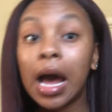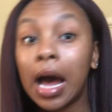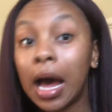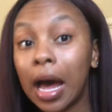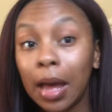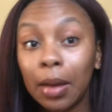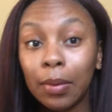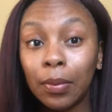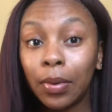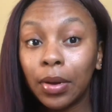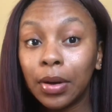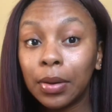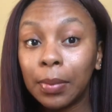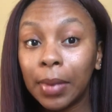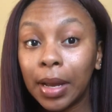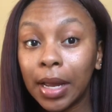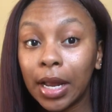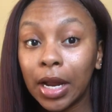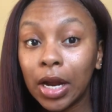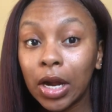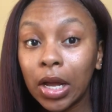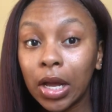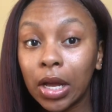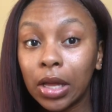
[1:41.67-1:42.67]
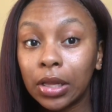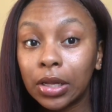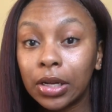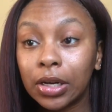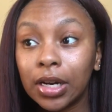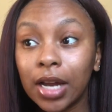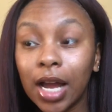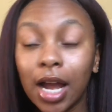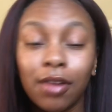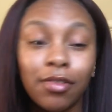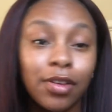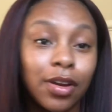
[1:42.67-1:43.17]
I wanted my hair
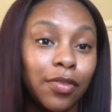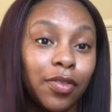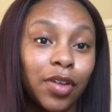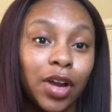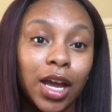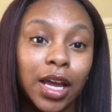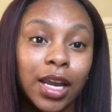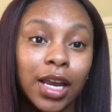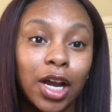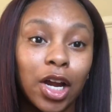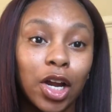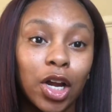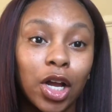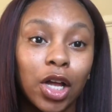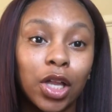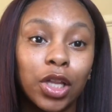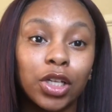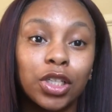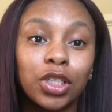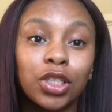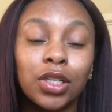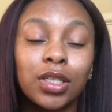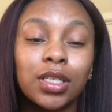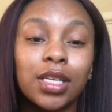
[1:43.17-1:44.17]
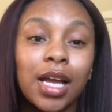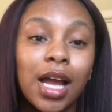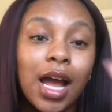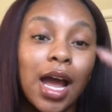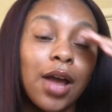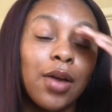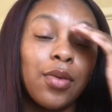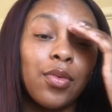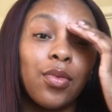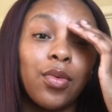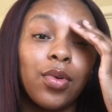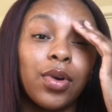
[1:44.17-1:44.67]
colored. I've never had hair colored. So I was like,
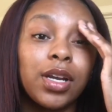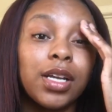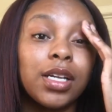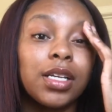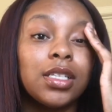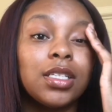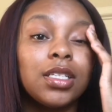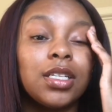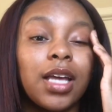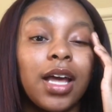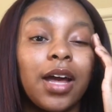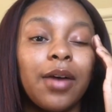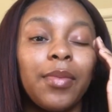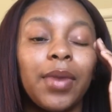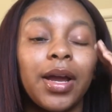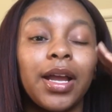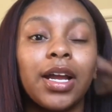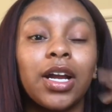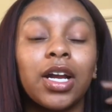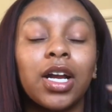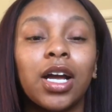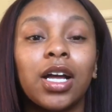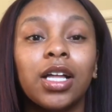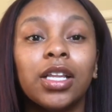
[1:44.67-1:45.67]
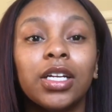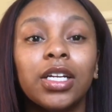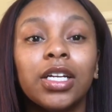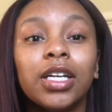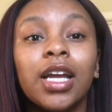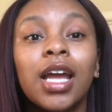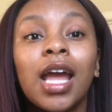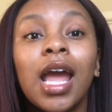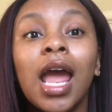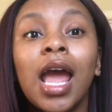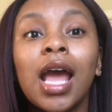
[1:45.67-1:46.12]
I wanted to have my hair colored.